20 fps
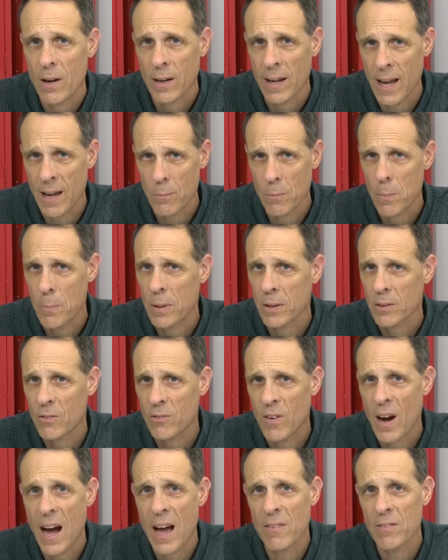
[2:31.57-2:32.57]
Again, we picked
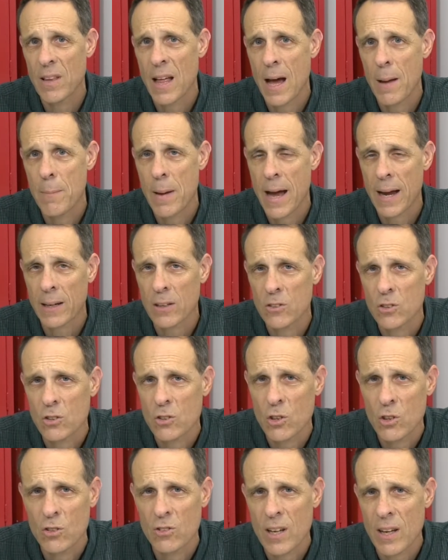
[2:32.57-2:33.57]
five linebackers. It
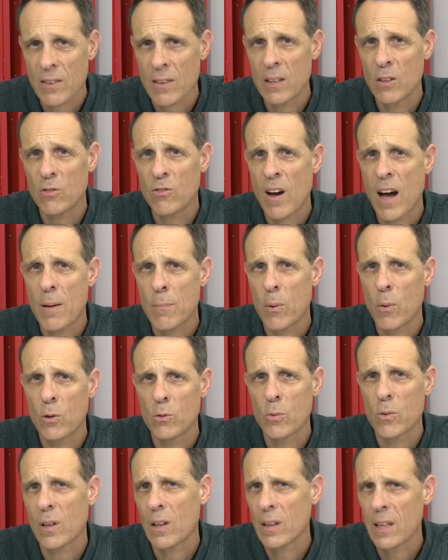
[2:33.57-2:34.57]
turns out these five boys
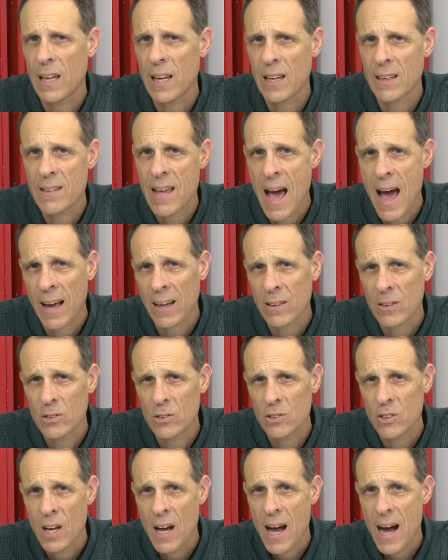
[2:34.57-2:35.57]
were the leading
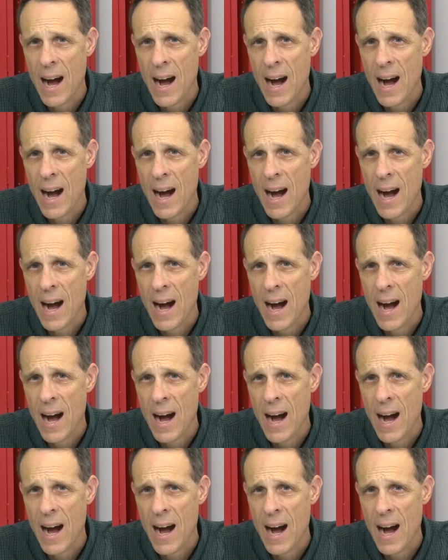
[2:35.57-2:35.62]
tacklers